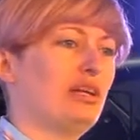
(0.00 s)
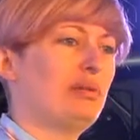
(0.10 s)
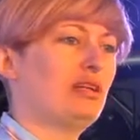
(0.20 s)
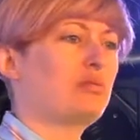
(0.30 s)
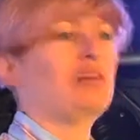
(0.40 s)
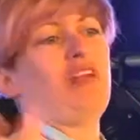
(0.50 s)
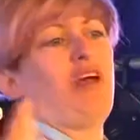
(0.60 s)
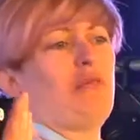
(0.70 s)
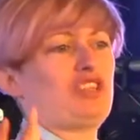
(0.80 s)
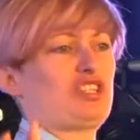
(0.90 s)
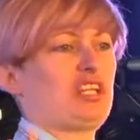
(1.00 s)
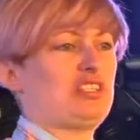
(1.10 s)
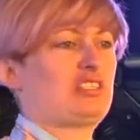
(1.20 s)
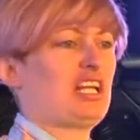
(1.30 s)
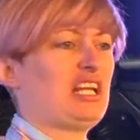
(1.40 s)
Well, I know I've just said
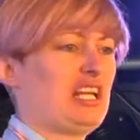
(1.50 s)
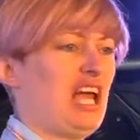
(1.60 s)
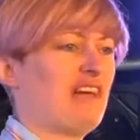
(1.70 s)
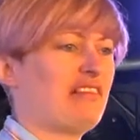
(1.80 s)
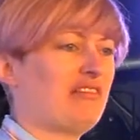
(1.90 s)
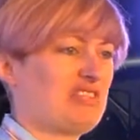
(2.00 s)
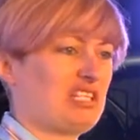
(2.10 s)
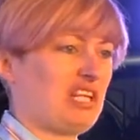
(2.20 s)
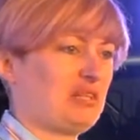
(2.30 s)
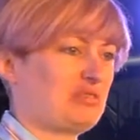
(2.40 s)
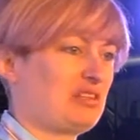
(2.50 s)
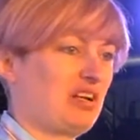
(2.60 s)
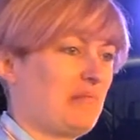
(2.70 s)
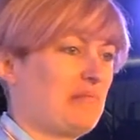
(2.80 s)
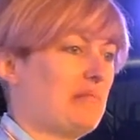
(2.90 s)
he's skinny and hairy. I haven't said he was like
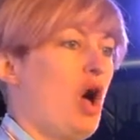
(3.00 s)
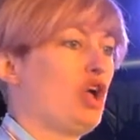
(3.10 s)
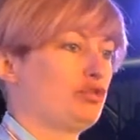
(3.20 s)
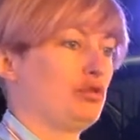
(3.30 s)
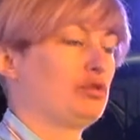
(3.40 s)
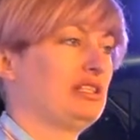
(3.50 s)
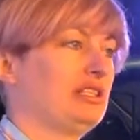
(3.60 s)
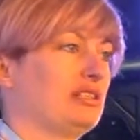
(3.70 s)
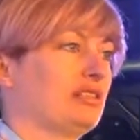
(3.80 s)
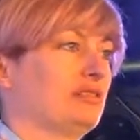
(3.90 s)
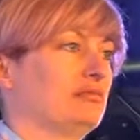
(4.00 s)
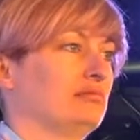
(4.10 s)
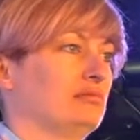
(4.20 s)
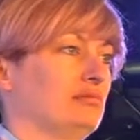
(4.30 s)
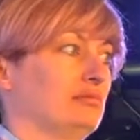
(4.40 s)
a murderer or anything.
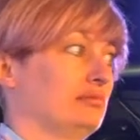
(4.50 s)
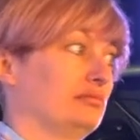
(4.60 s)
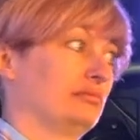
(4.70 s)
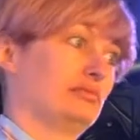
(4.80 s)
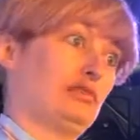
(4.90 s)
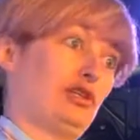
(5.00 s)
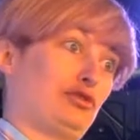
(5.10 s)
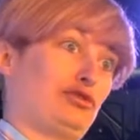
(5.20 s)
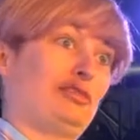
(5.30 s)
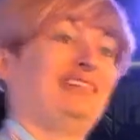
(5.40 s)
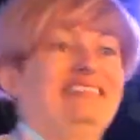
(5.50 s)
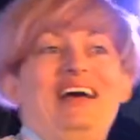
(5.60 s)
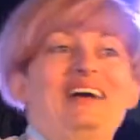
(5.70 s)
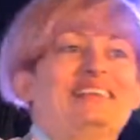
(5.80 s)
Not, no.